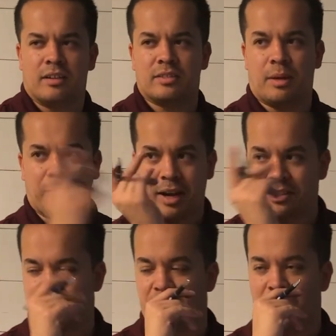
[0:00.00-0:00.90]
some of you
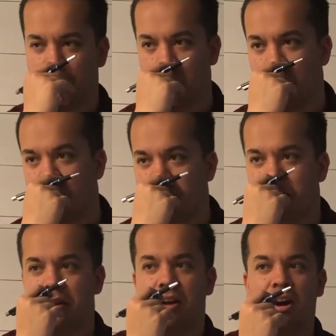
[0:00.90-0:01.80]
guys here want to go there.
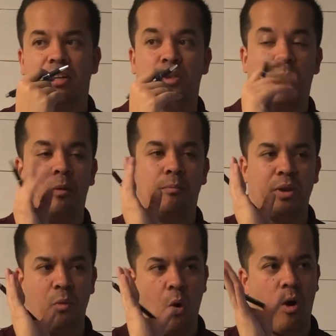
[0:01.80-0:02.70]
All right, so be
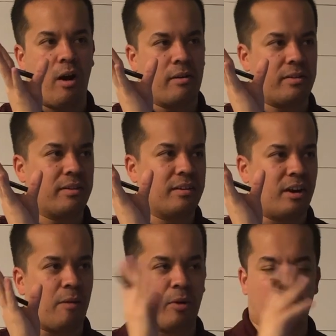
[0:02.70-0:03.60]
warned. All
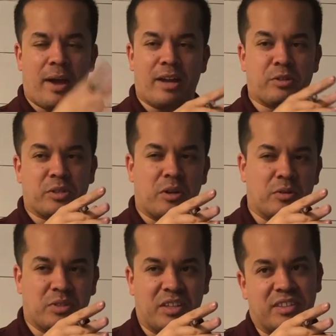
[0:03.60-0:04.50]
right, Brother Patrick
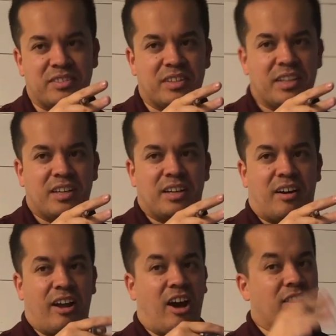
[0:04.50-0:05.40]
knows this. All
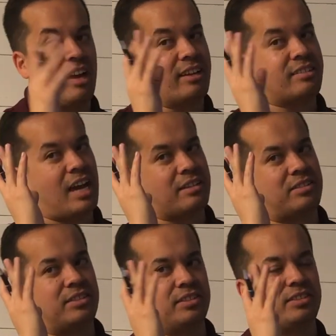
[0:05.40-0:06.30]
right, unlike
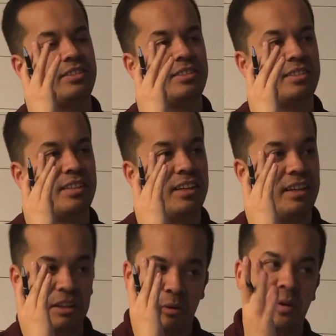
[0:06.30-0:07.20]
Texas,
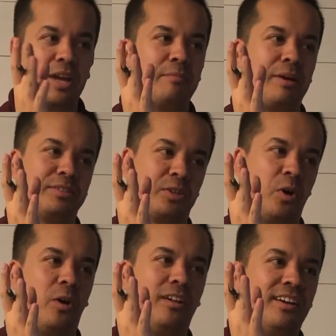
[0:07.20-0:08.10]
it'll rain in
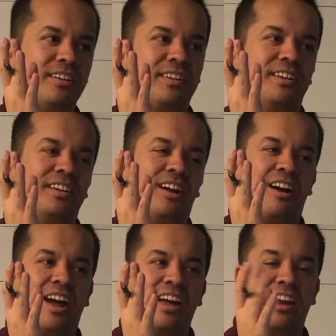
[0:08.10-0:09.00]
Pensacola. Mm. All
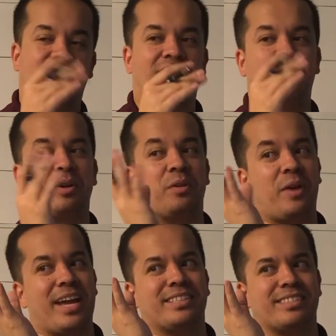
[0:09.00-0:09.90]
right, and unlike when it
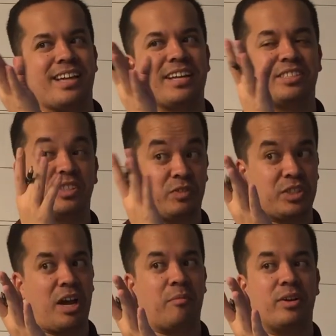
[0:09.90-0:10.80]
rains in Texas, for
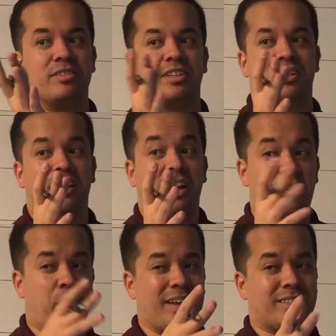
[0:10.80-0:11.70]
some reason, it
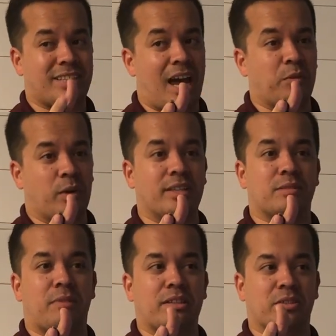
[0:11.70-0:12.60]
rains sideways in
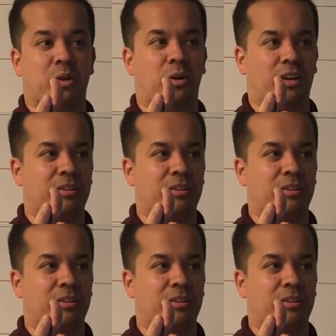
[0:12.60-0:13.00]
Pensacola.